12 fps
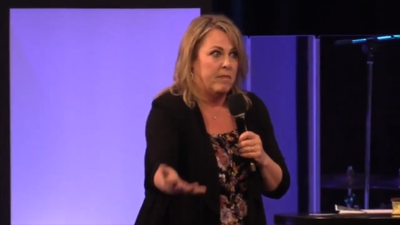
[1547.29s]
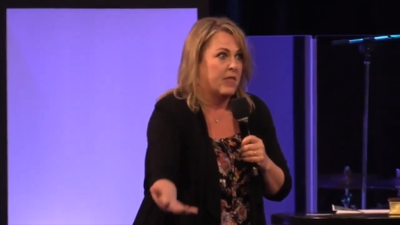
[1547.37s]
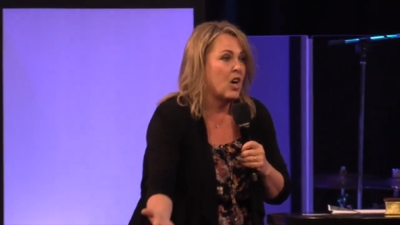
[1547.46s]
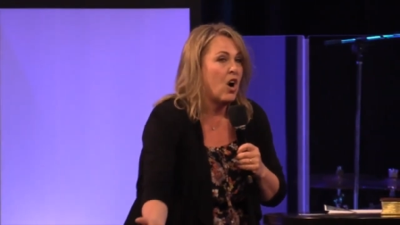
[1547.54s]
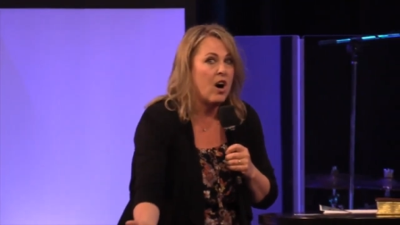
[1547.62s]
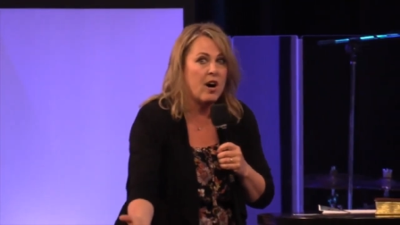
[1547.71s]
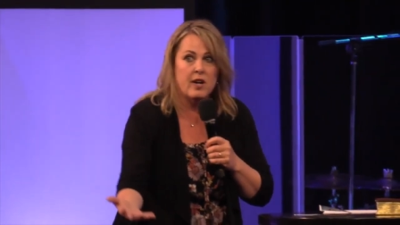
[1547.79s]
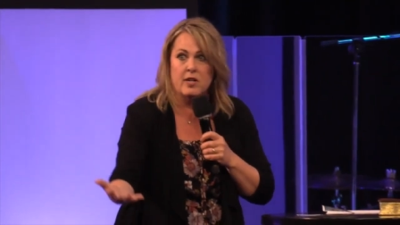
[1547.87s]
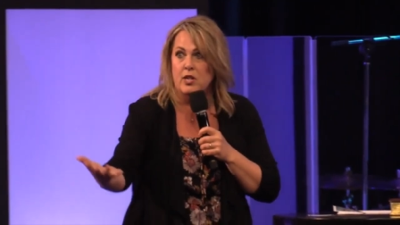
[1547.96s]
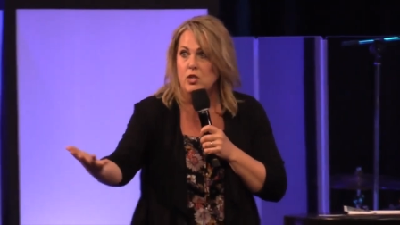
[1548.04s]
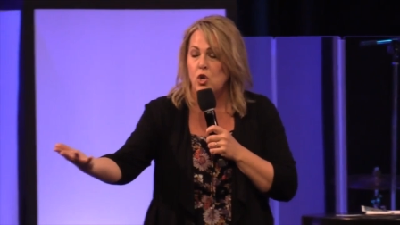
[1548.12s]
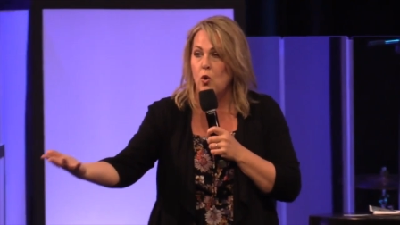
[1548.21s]
the heart
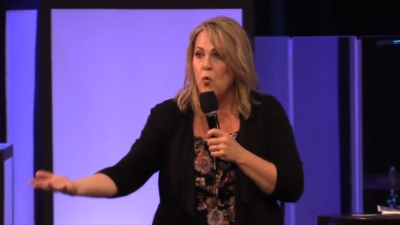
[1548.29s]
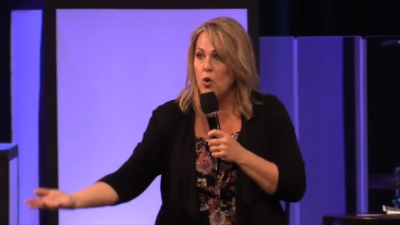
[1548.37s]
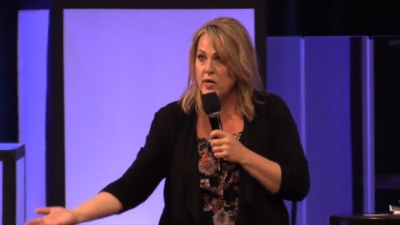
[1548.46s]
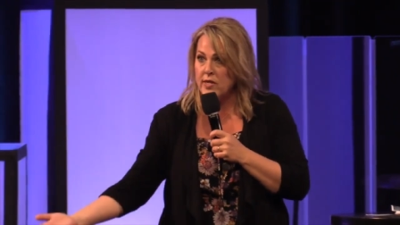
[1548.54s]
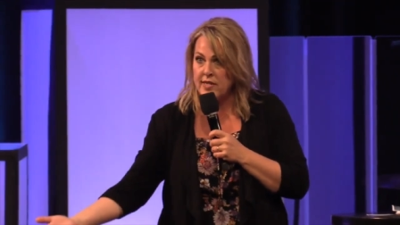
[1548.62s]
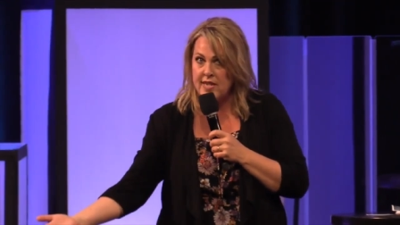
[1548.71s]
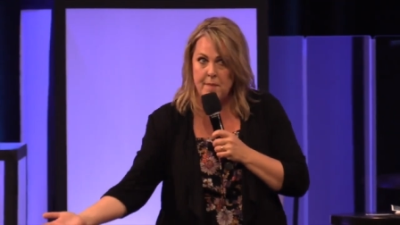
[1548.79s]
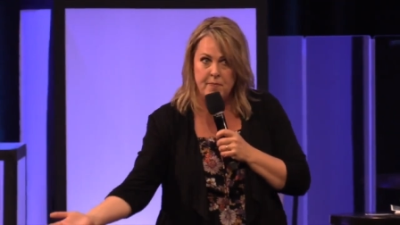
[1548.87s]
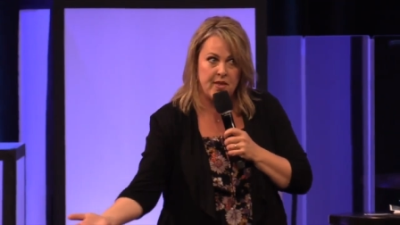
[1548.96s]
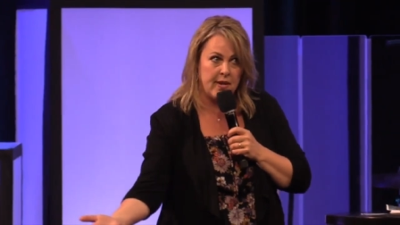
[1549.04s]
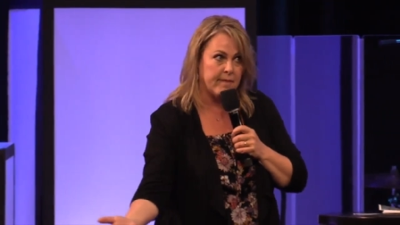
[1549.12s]
towards something.